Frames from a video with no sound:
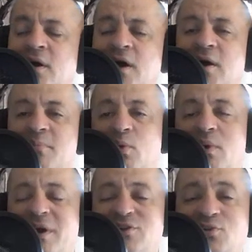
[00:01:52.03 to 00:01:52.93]
But
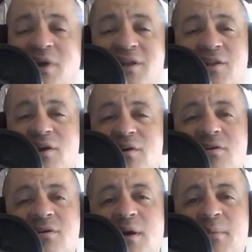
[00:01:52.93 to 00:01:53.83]
when I do get
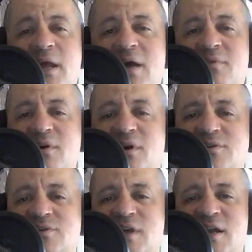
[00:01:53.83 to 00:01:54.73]
there, I'm going to have
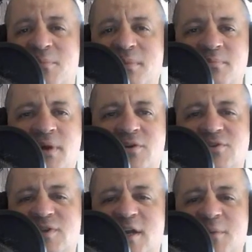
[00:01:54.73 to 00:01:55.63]
a setup, better
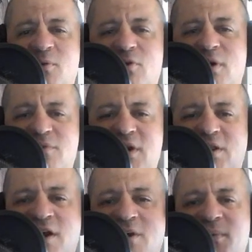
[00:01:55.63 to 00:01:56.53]
setup, where I don't have the
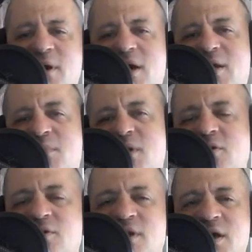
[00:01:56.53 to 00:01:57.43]
glare behind me
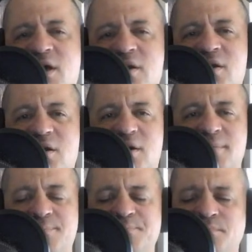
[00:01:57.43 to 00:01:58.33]
and all that. And
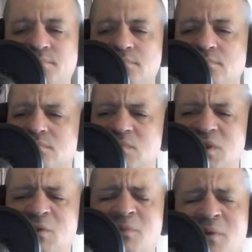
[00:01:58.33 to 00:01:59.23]

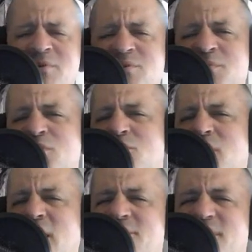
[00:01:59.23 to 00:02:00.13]
probably some new
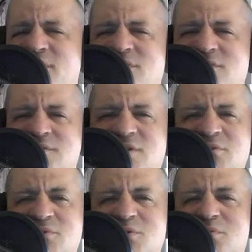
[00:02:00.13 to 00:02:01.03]
graphics, you
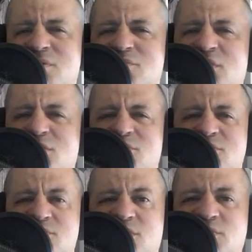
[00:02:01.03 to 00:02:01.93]
know, new logo,
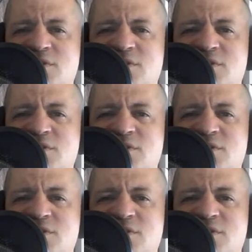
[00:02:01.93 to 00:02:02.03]
new